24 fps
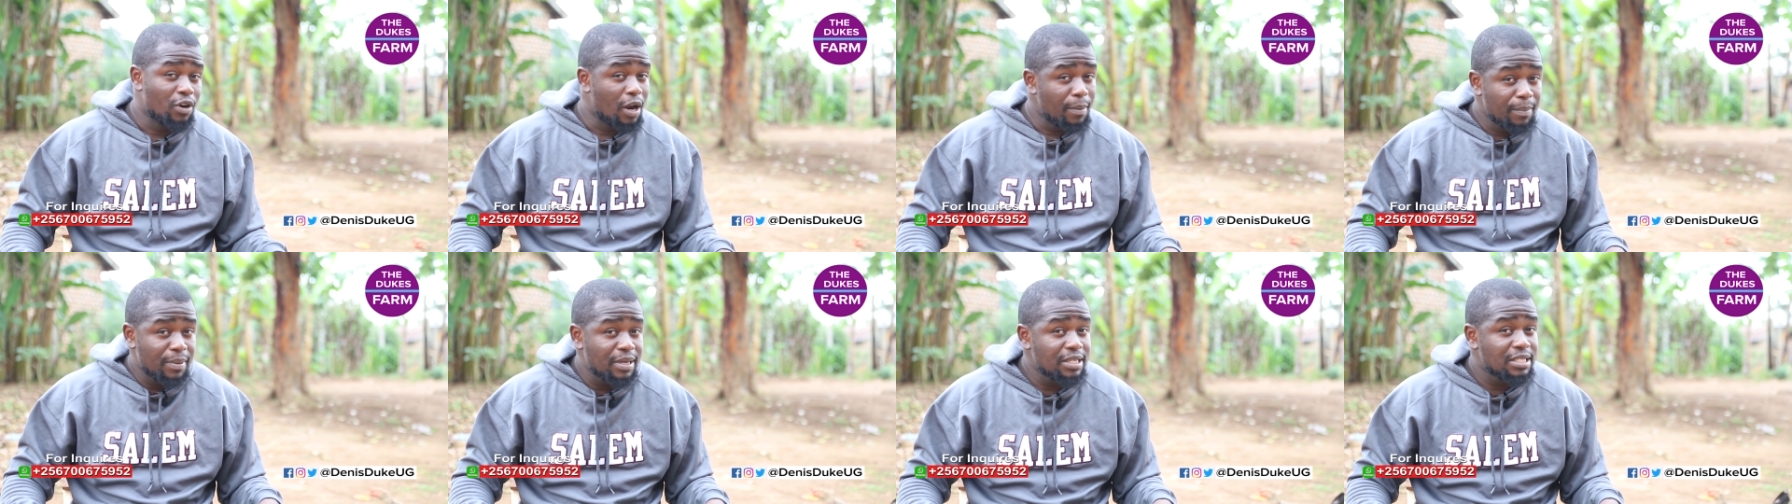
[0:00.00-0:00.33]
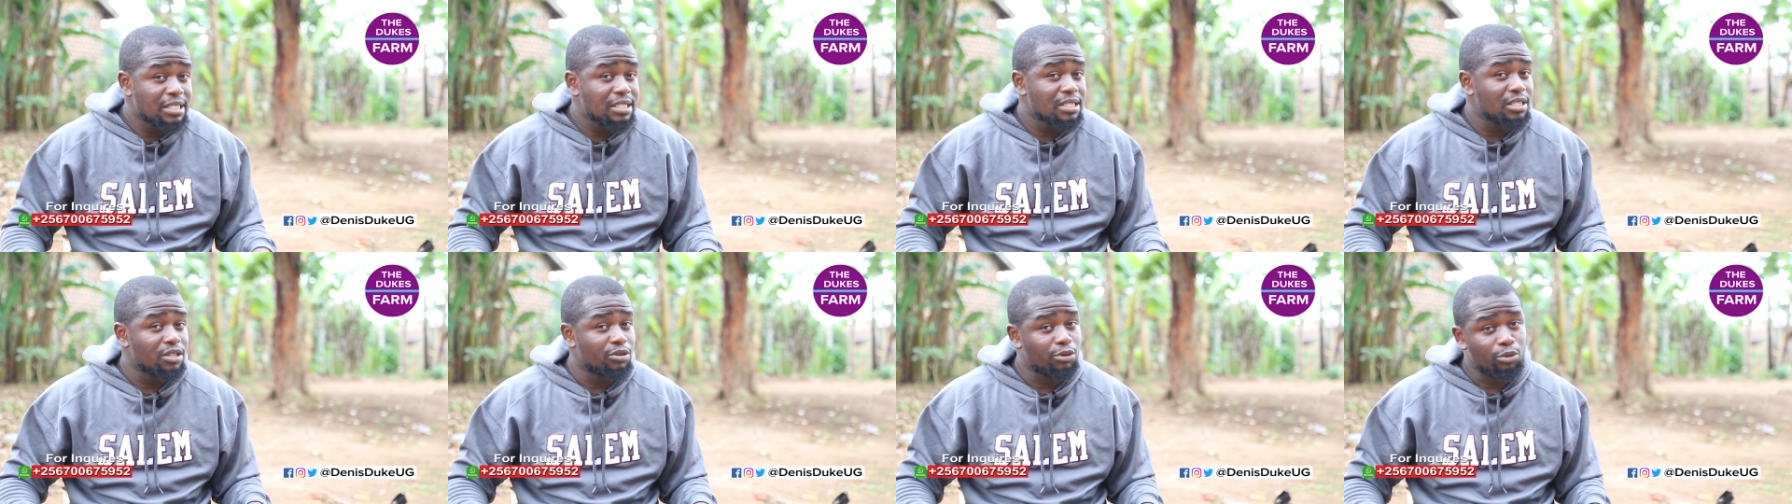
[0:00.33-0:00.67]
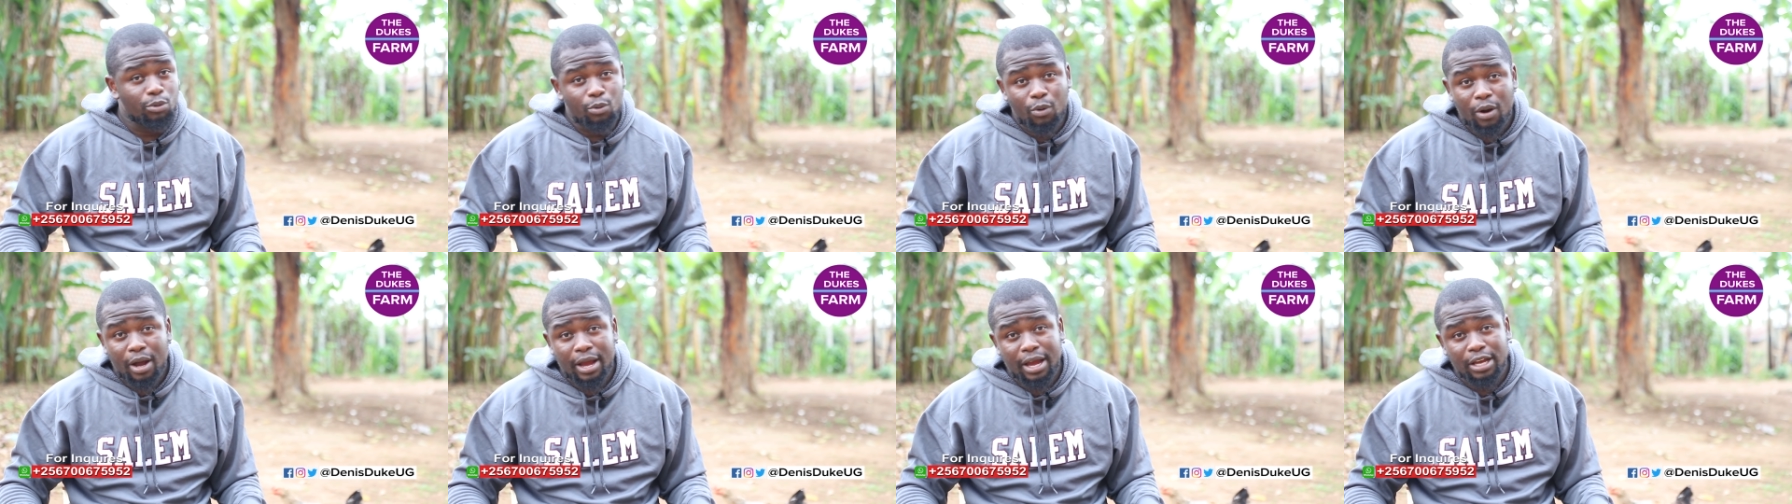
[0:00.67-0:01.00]
Rabbits
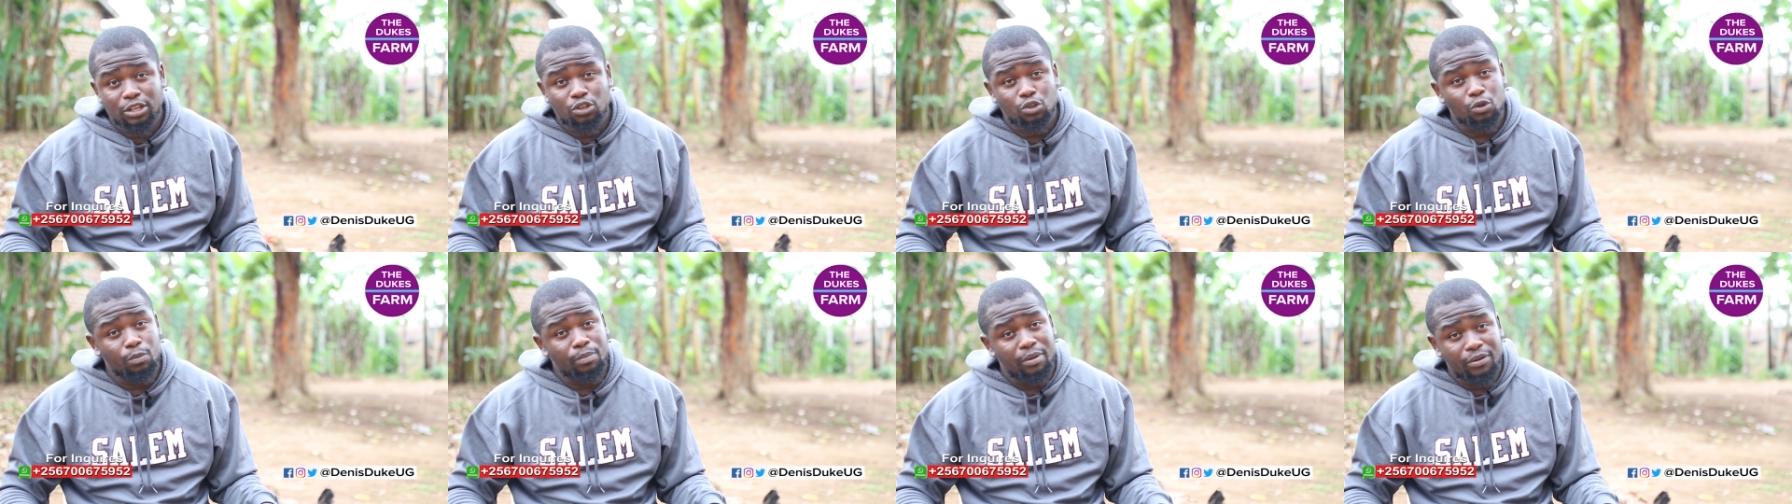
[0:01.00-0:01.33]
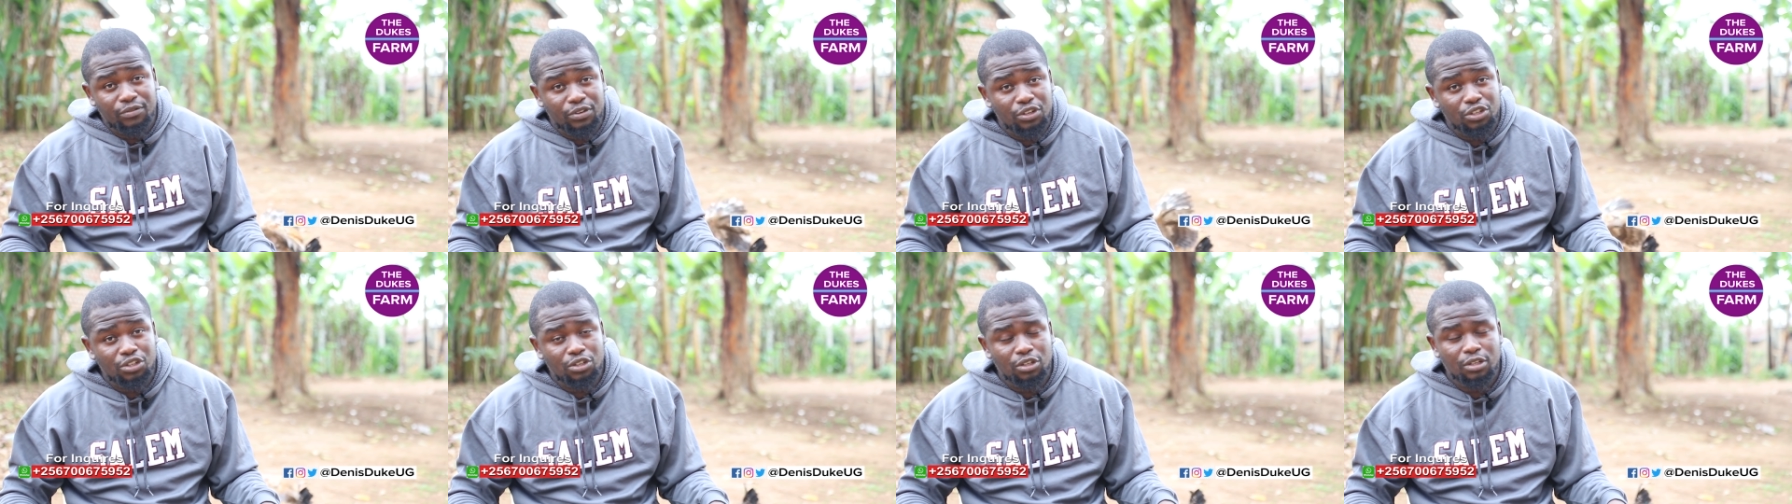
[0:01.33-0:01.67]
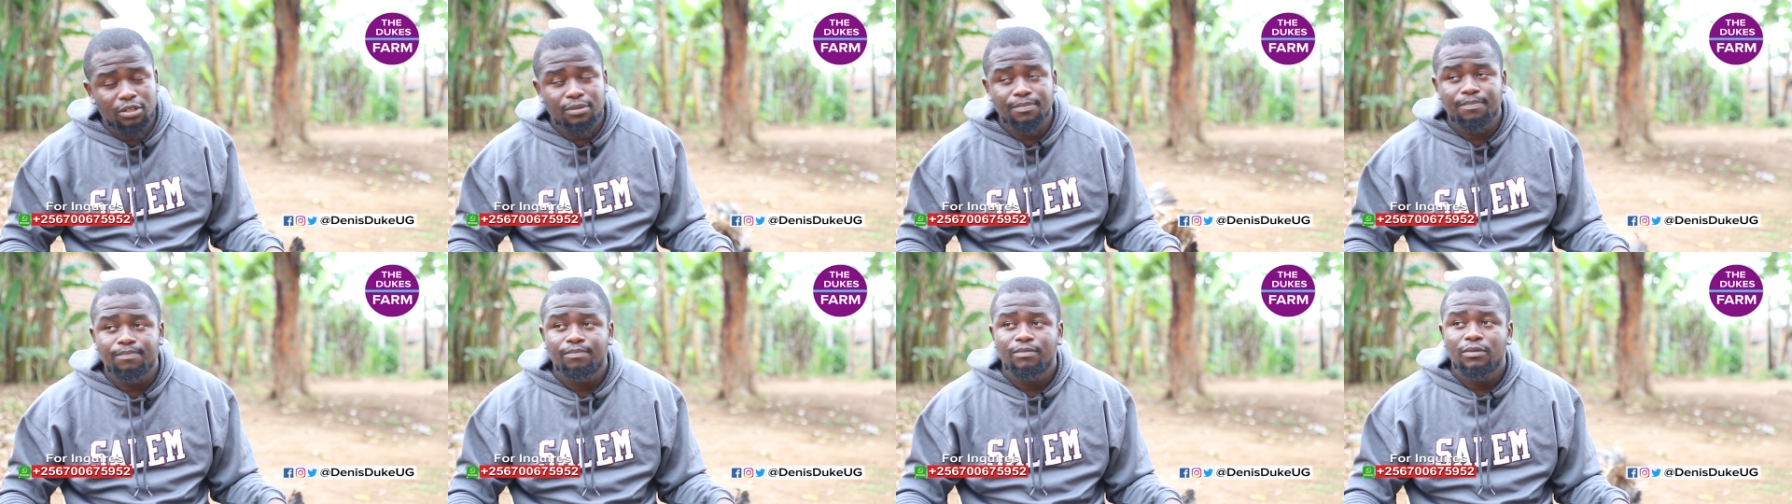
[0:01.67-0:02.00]
require
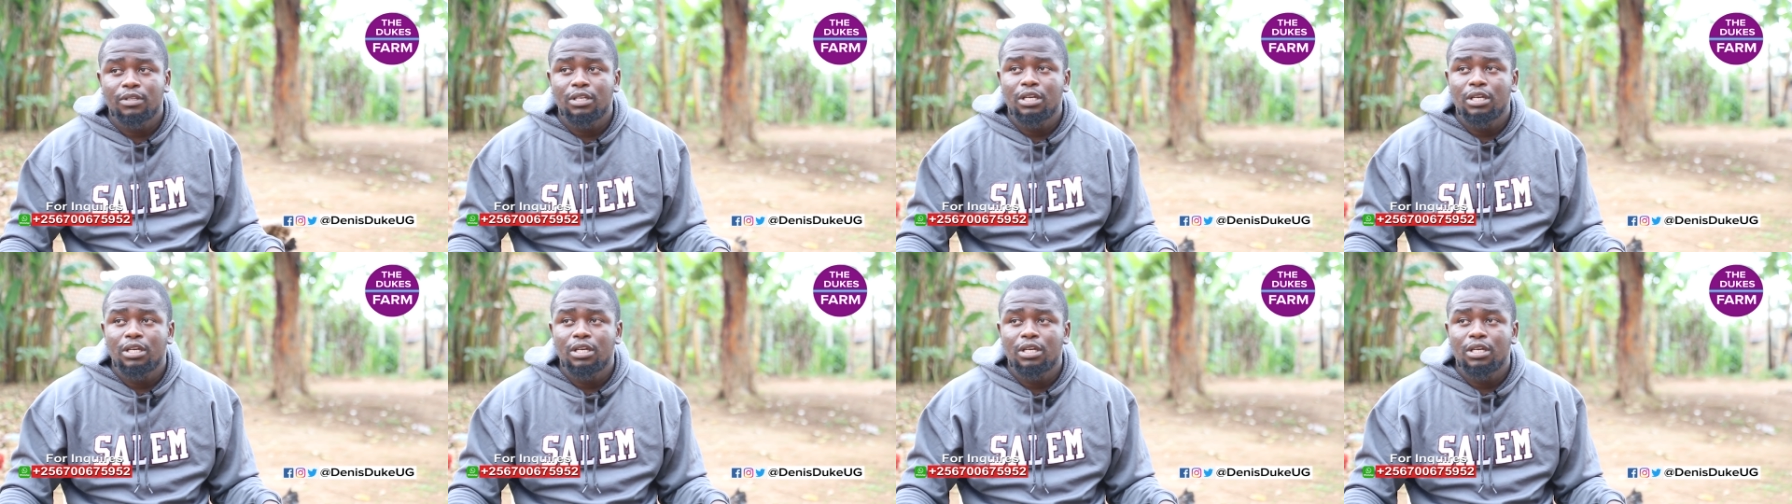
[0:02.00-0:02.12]
supervision.